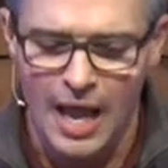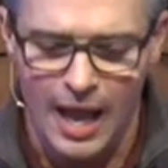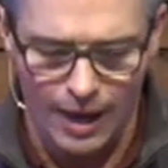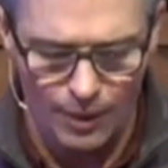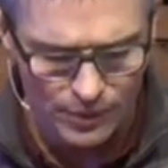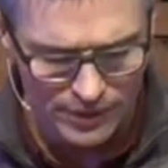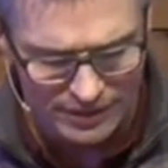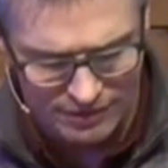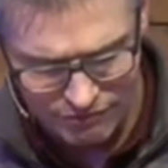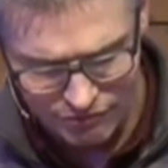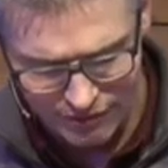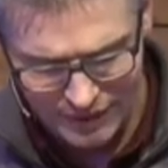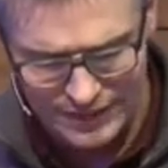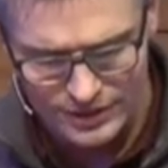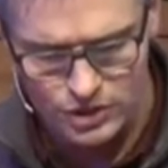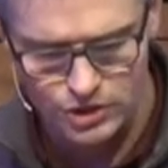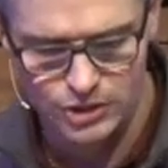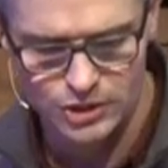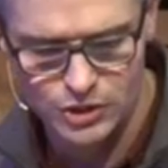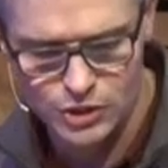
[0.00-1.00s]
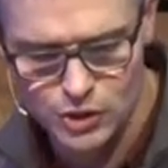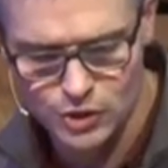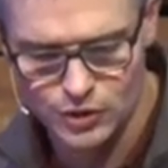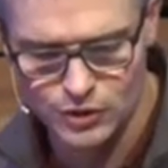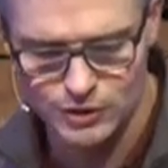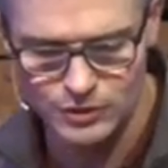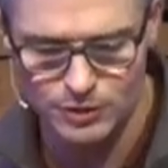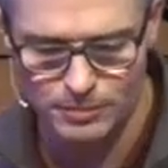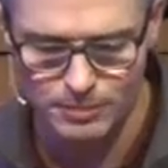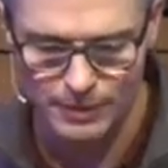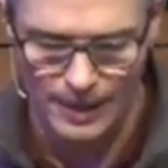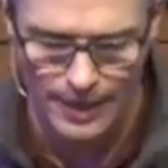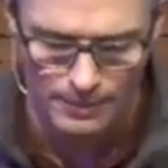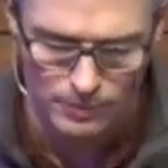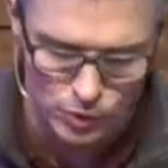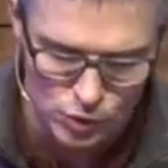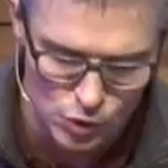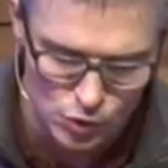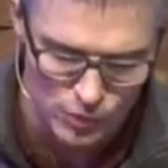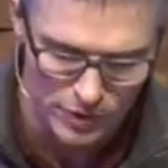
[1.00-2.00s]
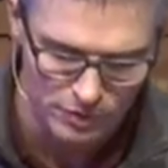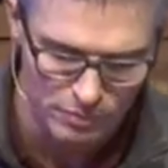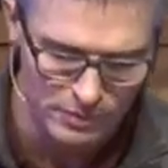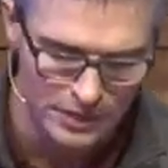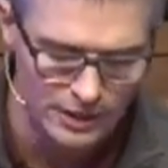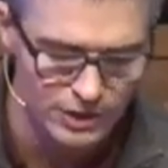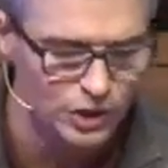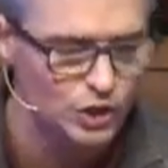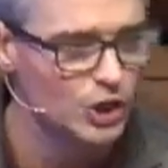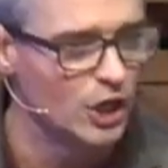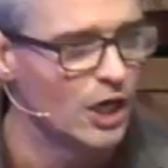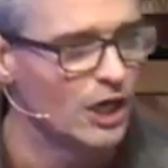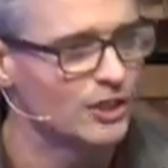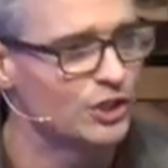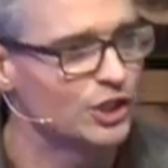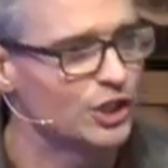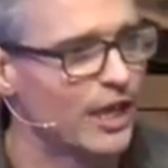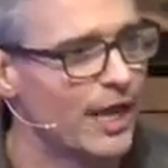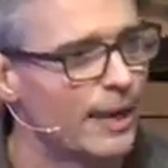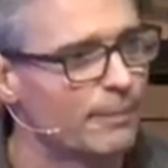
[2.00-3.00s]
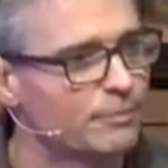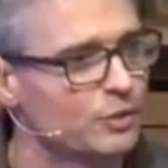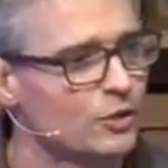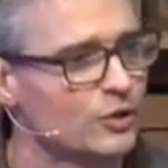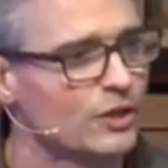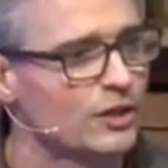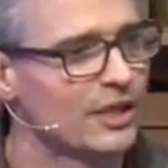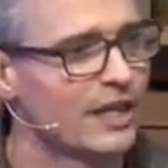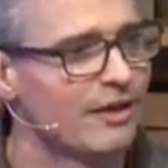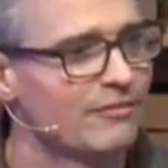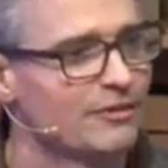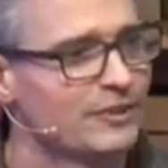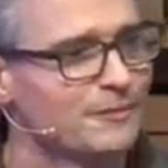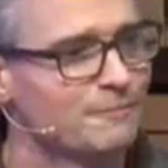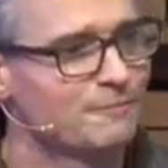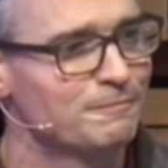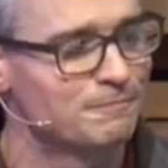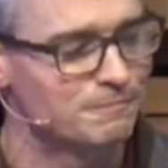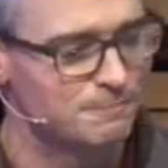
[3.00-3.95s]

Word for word: I want to invite you to turn in your Bibles with me to John chapter 11.